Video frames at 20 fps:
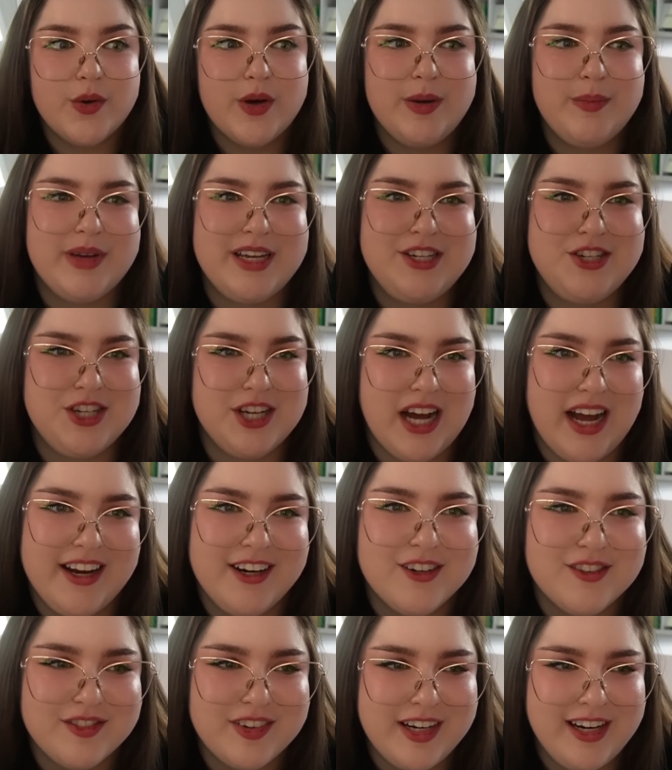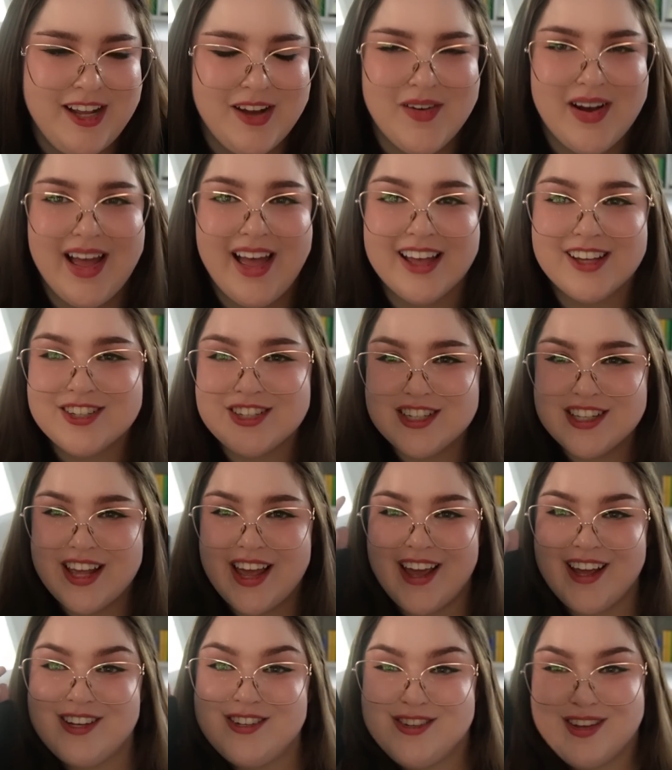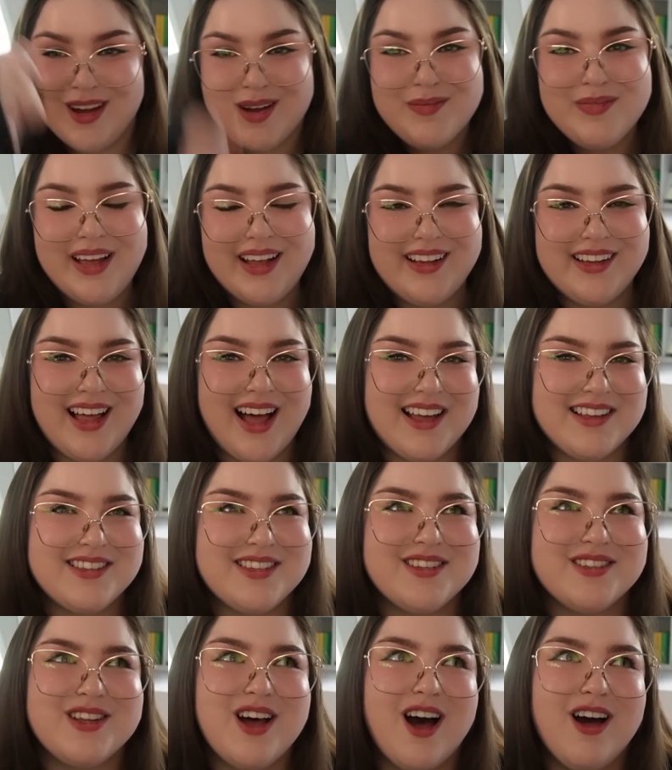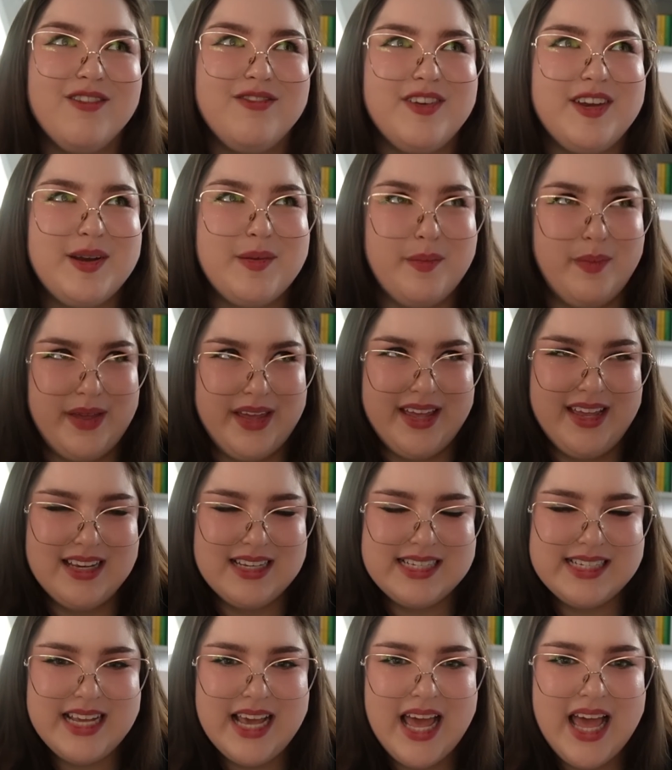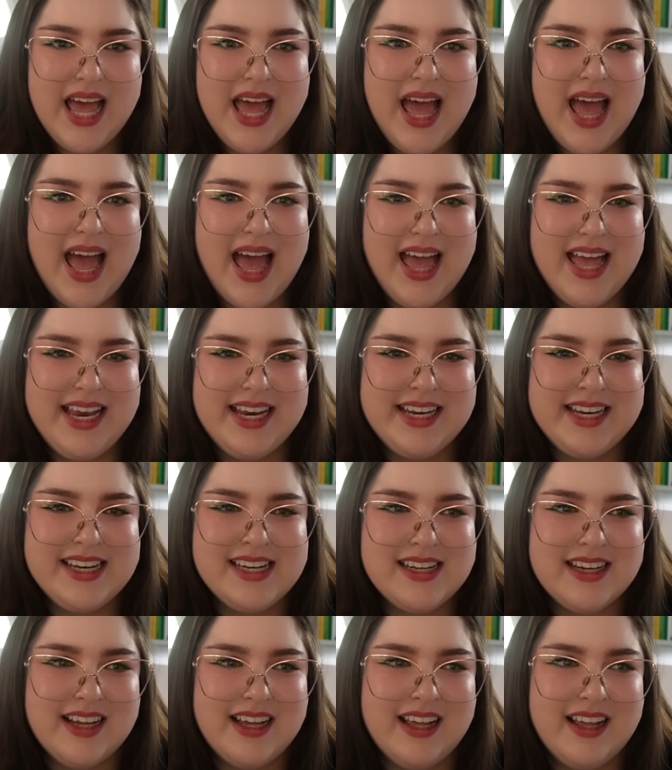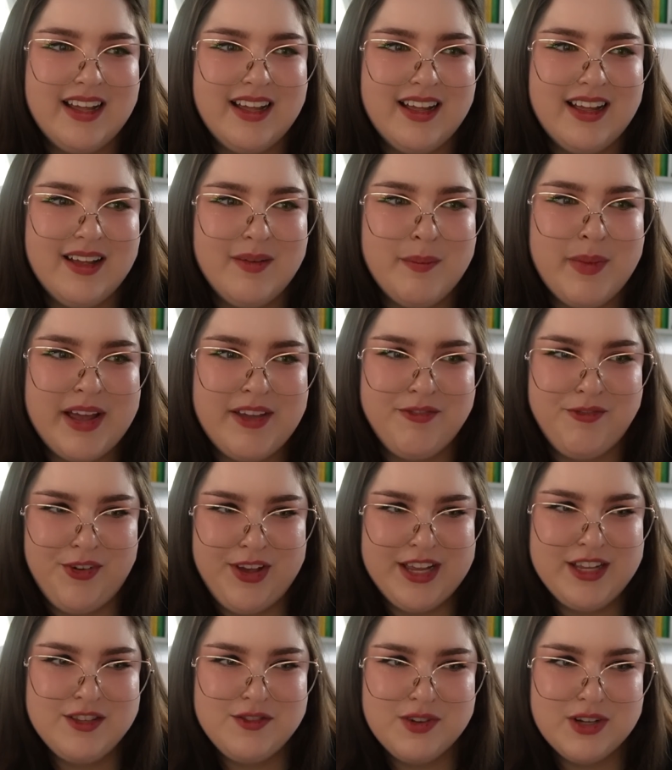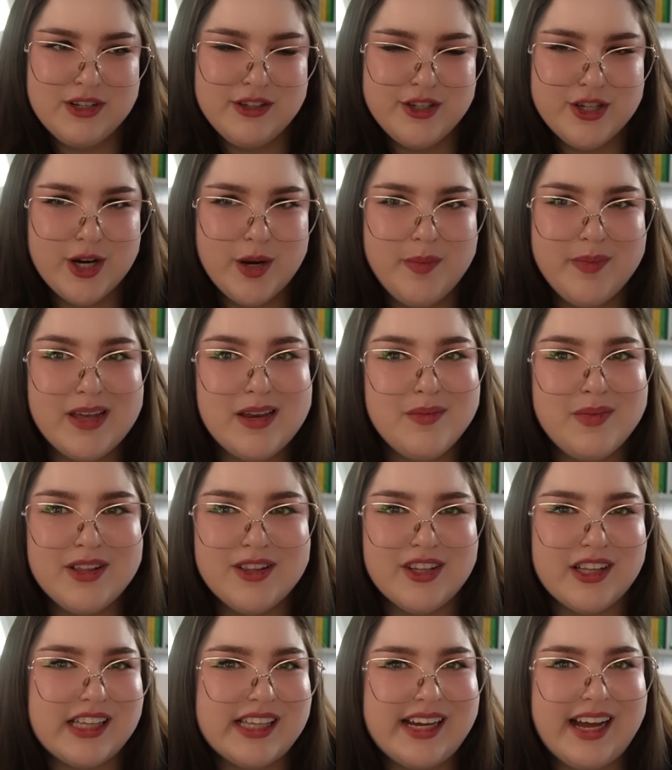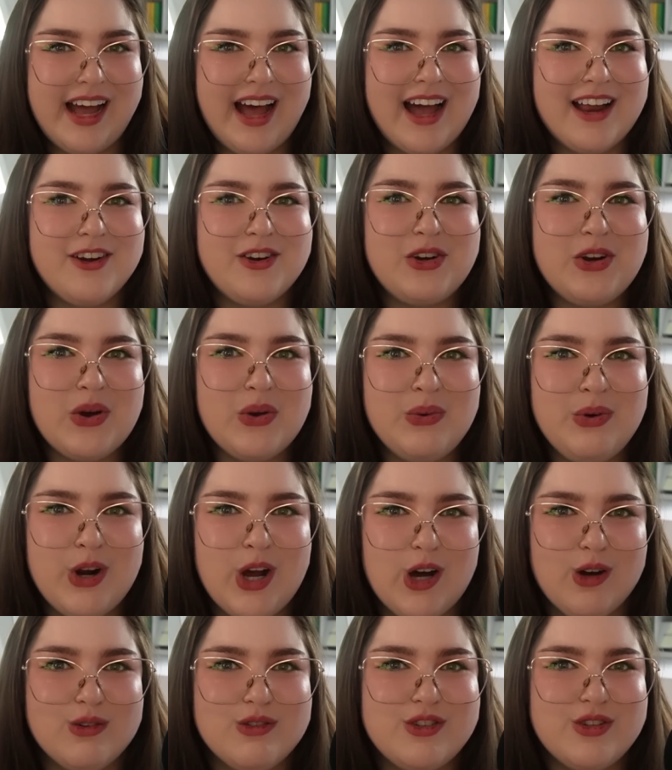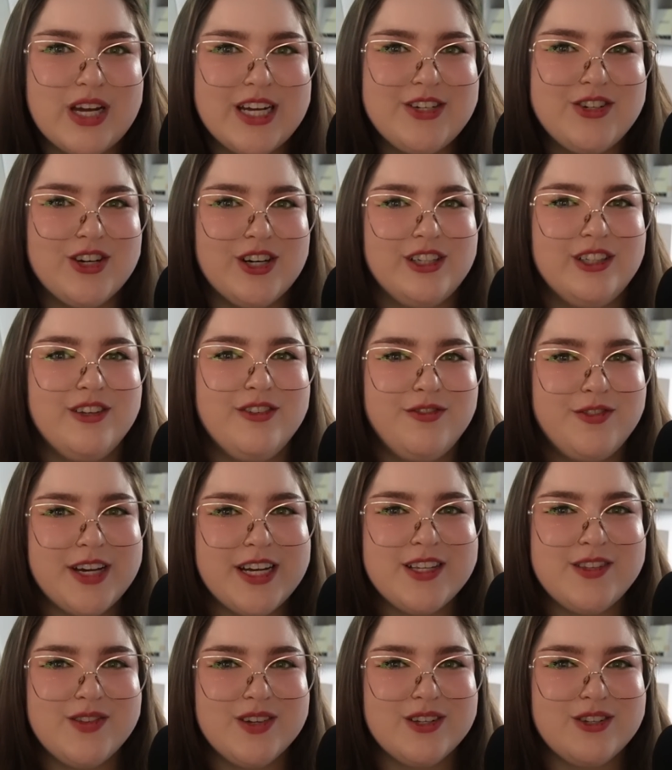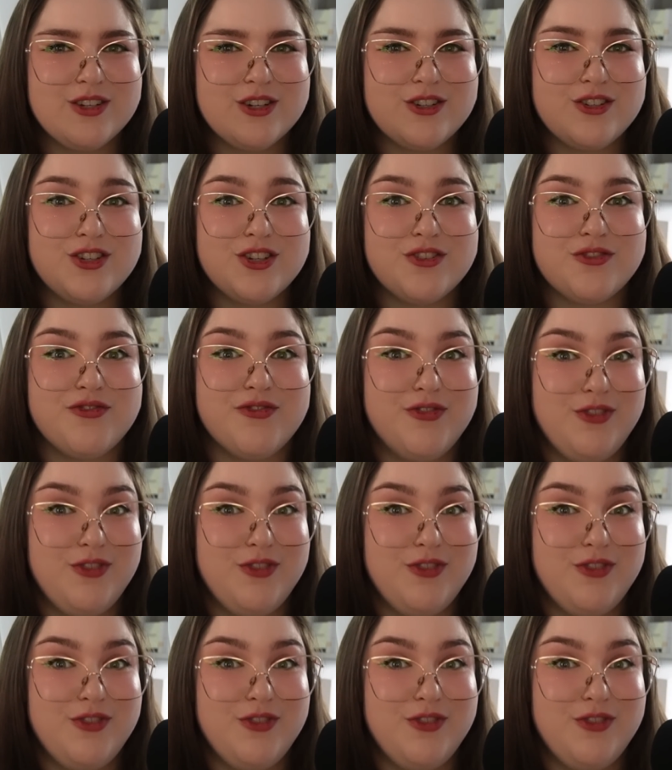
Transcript: in my G-Idol video, I actually like took my glasses off in a bit and my face filter made me look like I had no nose. So I turned the face filter to